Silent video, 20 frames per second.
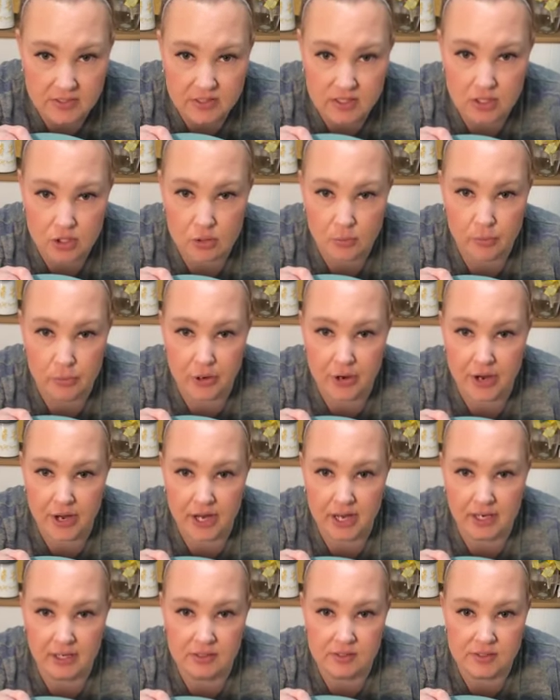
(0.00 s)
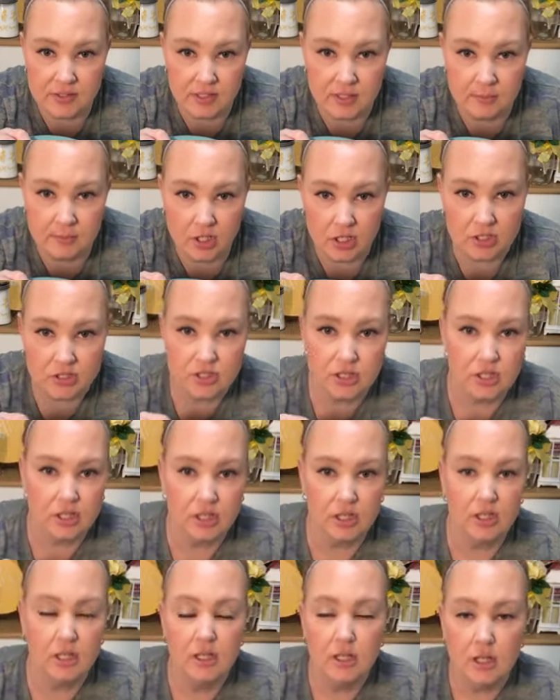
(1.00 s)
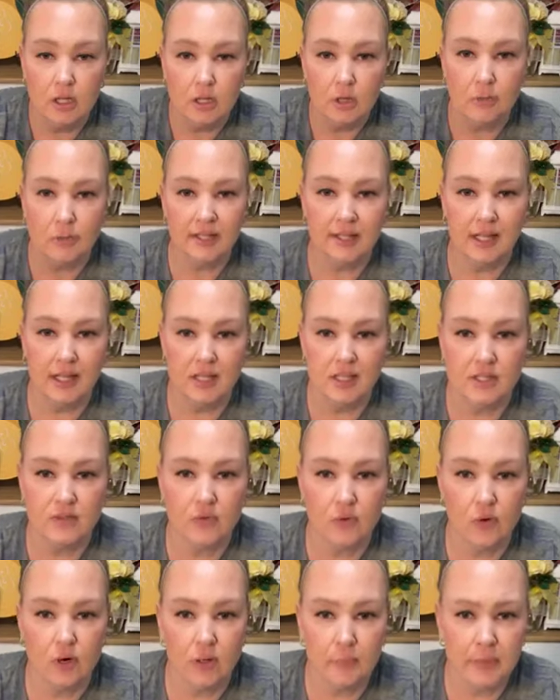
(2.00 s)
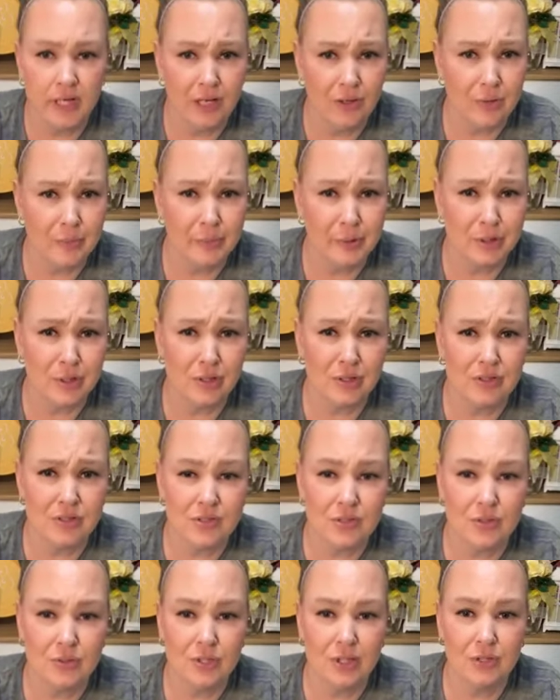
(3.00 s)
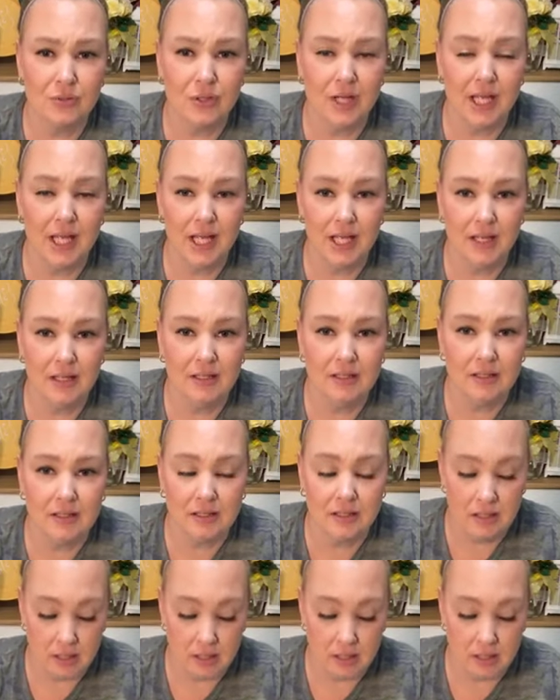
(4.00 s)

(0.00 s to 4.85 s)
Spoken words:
I see your prayer hands and I'm not sure what that is for, but I hope your daughter's doing okay.